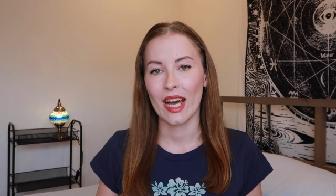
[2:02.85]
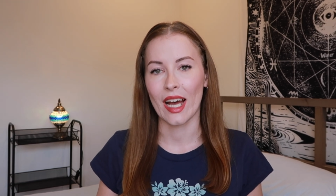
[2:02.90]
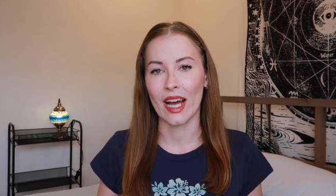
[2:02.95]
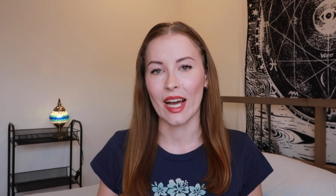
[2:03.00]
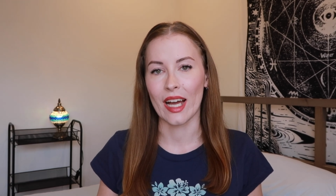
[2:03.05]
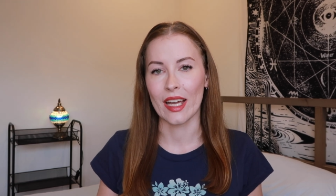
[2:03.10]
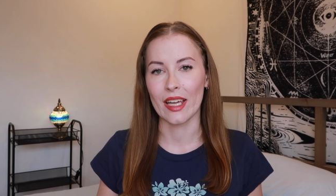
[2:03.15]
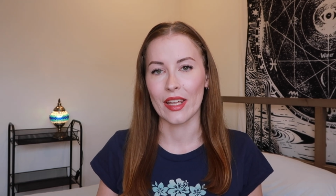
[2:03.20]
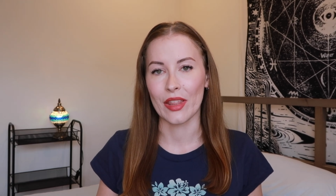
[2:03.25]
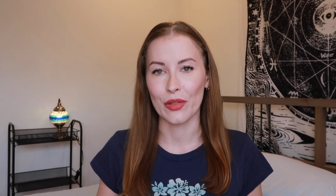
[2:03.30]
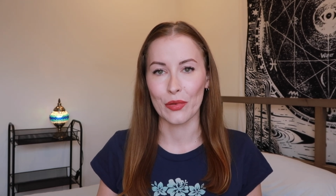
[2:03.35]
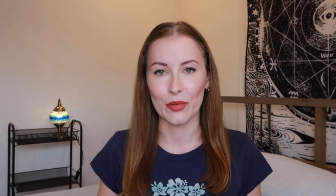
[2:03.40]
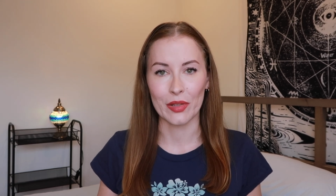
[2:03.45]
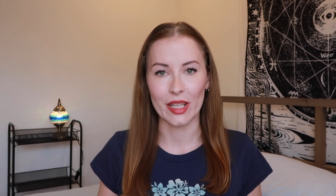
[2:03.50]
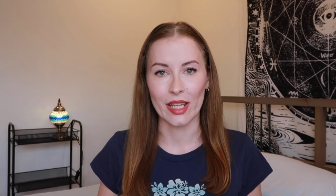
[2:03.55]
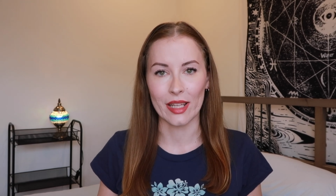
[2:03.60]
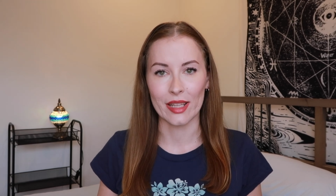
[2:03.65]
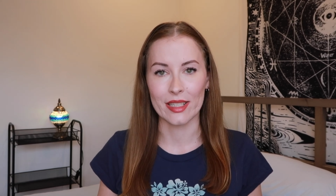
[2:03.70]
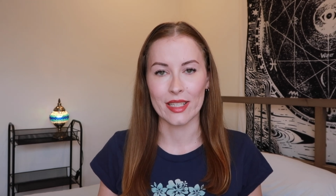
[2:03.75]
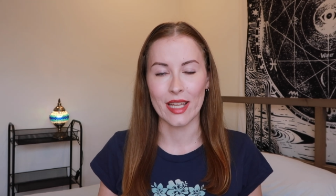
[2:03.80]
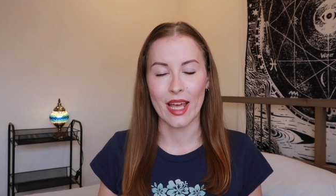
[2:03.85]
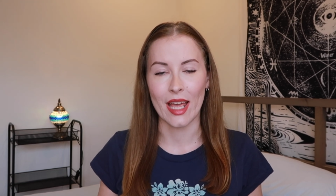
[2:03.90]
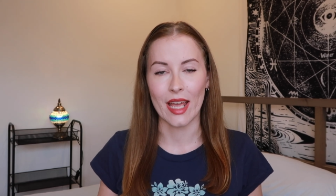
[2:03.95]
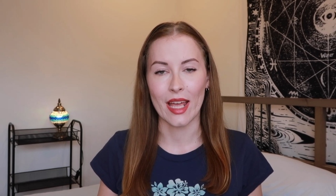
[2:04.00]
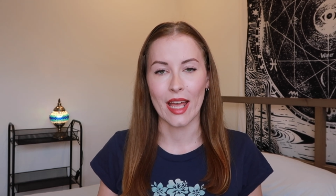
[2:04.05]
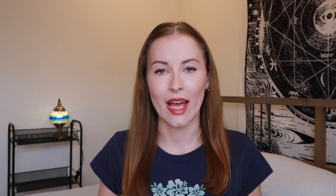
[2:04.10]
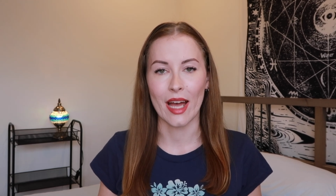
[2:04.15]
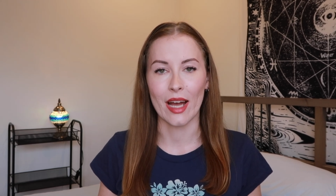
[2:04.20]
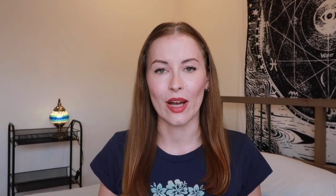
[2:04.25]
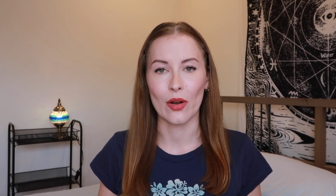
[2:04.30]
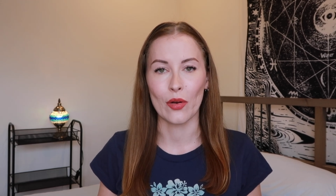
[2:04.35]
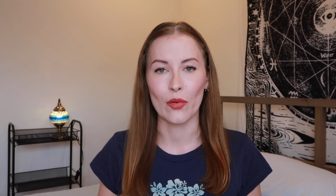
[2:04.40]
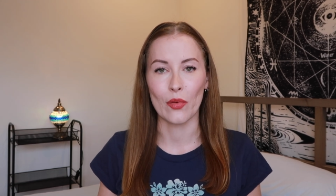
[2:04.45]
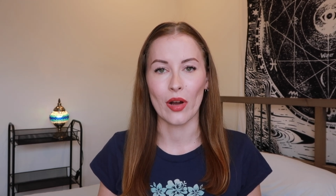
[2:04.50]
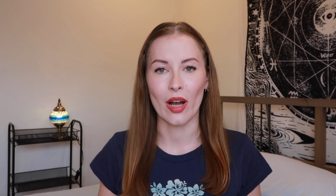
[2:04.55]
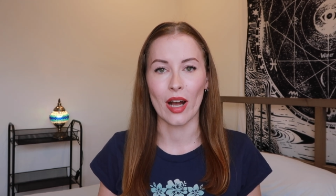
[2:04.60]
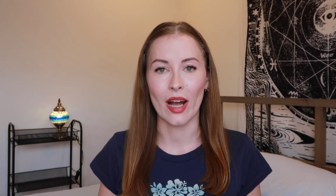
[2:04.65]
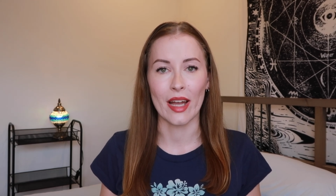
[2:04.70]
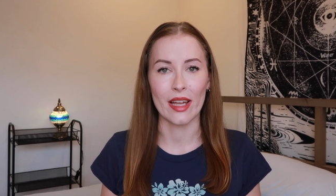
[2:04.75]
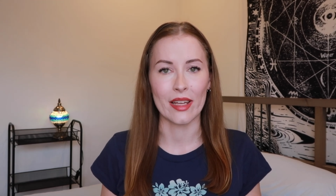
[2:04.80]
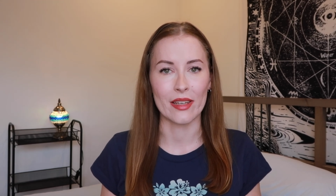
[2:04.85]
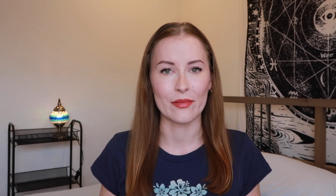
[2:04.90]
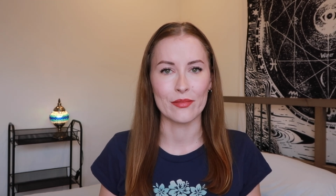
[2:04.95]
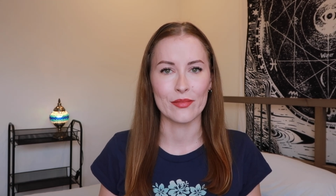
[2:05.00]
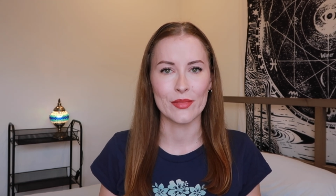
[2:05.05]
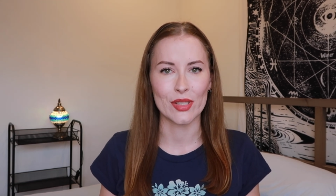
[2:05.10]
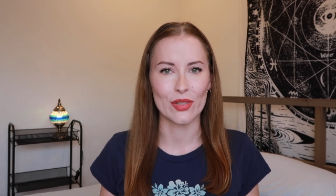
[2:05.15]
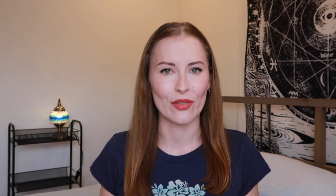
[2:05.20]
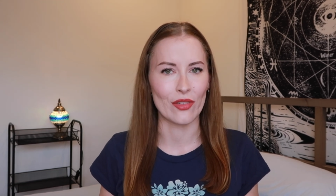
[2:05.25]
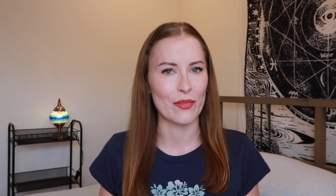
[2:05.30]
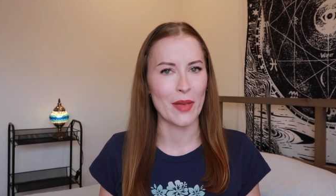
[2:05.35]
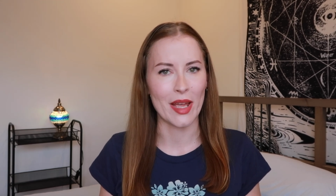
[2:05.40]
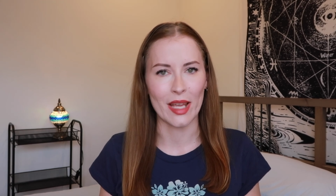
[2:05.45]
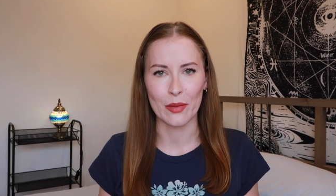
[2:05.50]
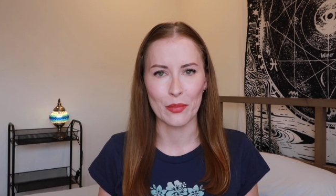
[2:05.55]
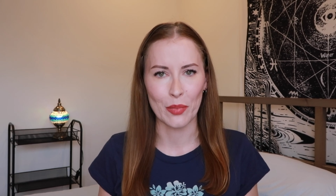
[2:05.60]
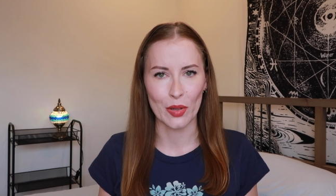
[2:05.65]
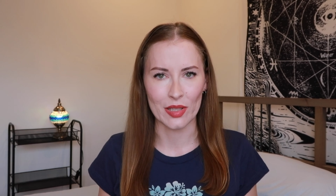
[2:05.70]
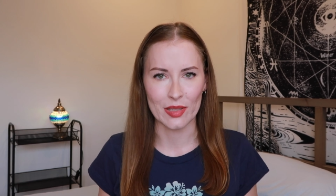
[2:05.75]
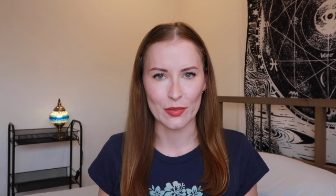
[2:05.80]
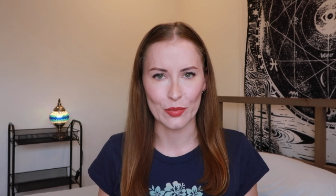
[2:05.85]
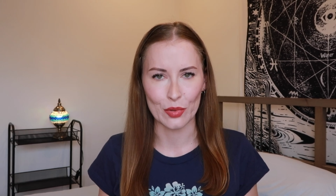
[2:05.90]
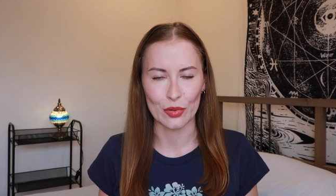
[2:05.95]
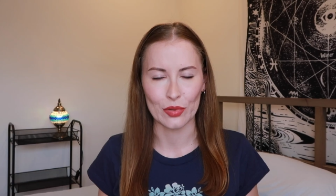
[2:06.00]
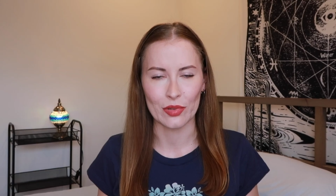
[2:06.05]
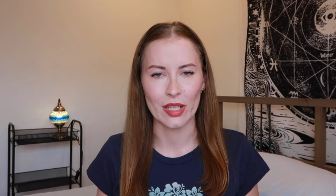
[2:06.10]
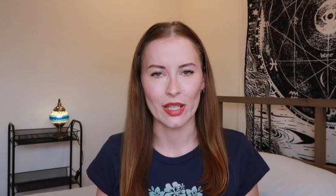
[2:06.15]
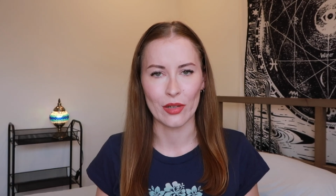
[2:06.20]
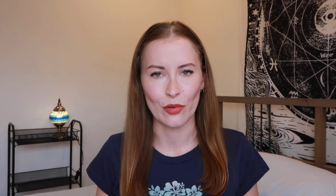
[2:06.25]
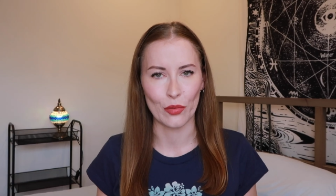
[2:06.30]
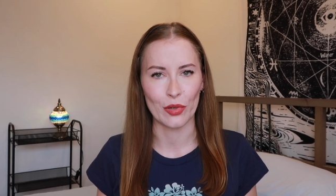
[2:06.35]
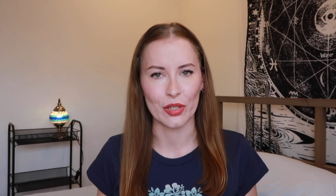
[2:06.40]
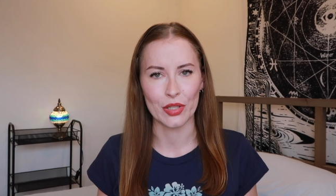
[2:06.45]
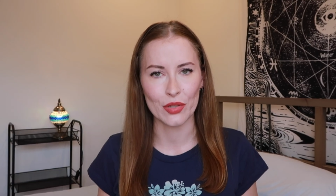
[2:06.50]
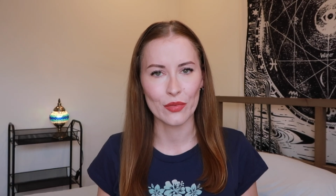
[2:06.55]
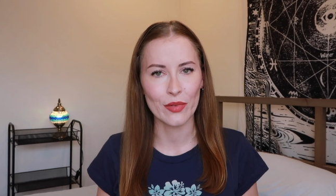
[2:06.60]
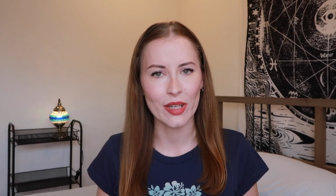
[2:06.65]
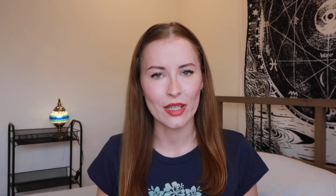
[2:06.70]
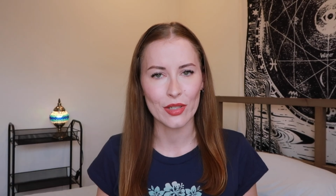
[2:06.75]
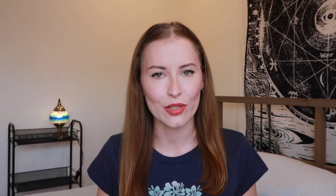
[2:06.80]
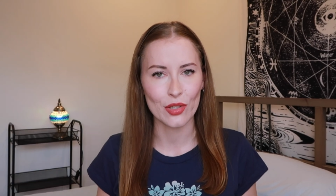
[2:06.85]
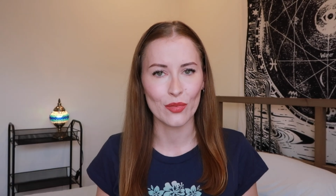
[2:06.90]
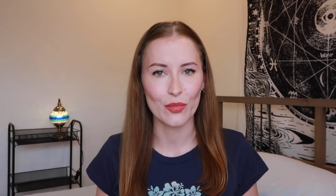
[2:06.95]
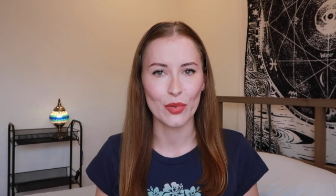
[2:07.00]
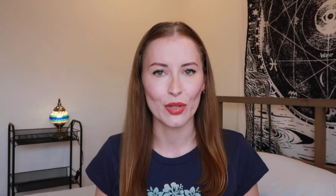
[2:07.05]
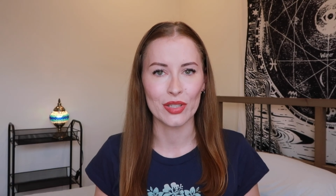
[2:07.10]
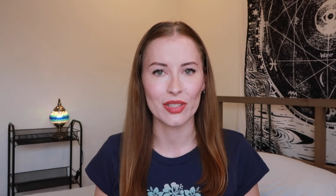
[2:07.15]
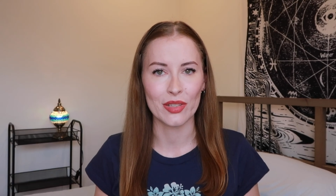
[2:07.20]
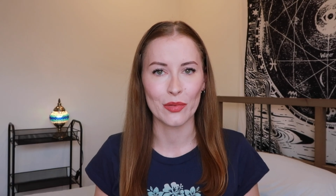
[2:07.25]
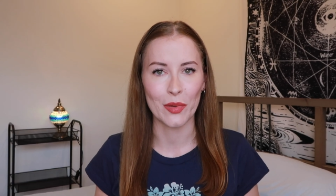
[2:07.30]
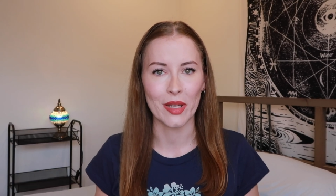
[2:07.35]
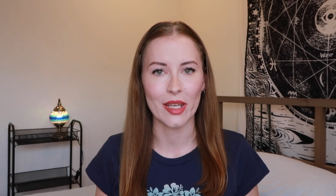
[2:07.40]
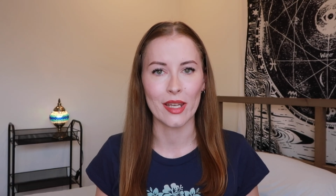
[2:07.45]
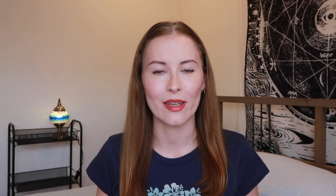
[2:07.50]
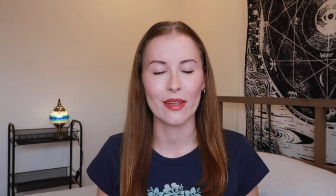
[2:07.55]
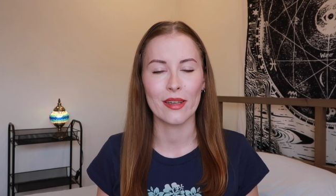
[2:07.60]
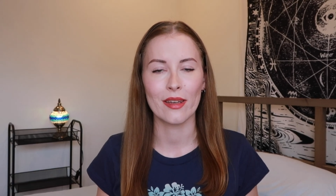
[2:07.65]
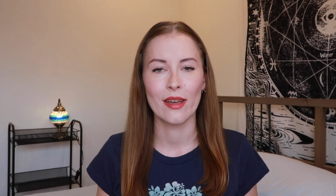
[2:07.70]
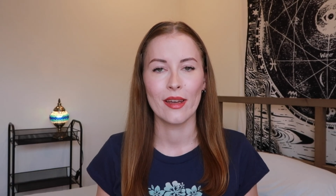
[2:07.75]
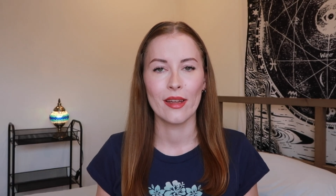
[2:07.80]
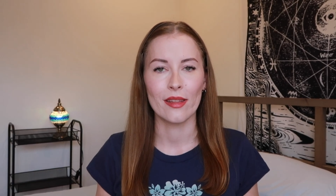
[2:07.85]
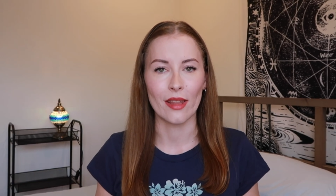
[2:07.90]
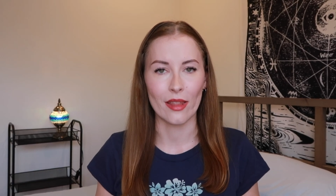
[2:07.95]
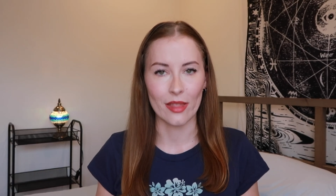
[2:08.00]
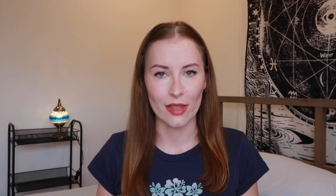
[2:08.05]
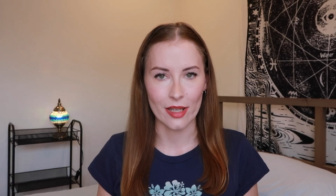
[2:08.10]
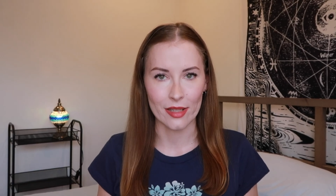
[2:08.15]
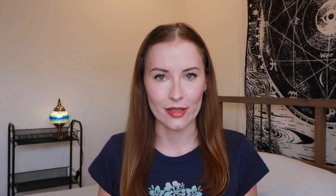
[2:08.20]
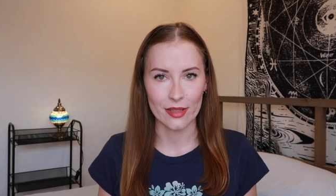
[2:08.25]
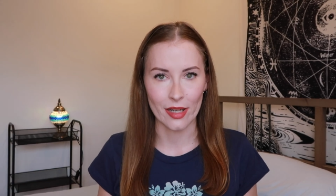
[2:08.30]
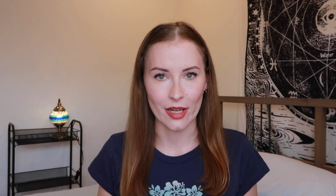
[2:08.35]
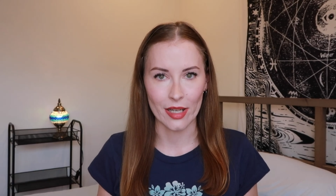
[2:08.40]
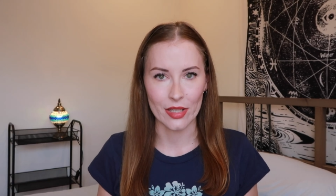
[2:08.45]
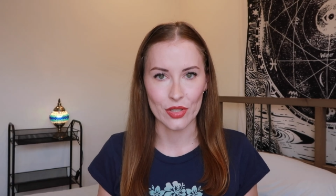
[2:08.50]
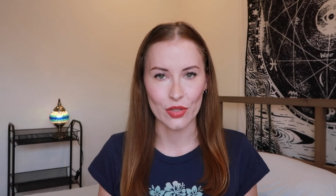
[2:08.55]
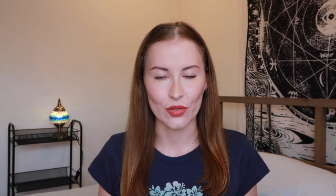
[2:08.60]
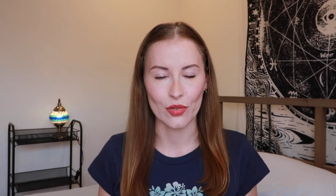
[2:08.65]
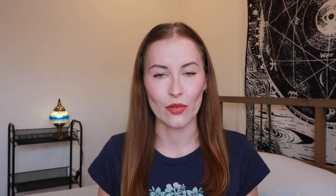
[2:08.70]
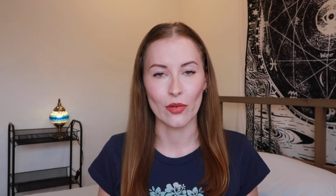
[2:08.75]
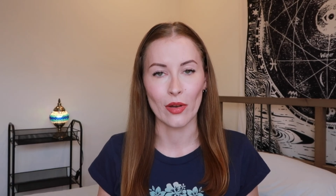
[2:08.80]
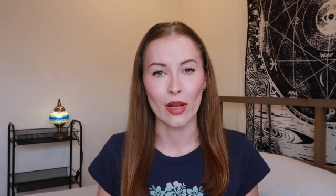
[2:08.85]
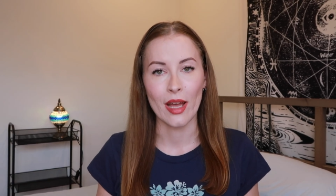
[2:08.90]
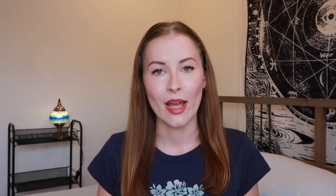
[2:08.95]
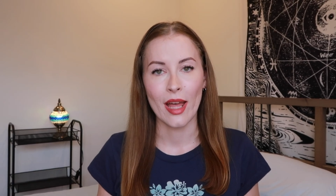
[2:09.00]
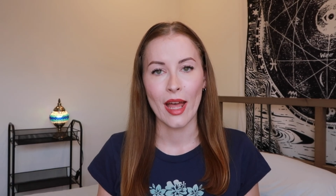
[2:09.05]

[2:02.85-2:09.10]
I thought the other day how I sort of make it possible in order to read 2 books a week, the things that I do,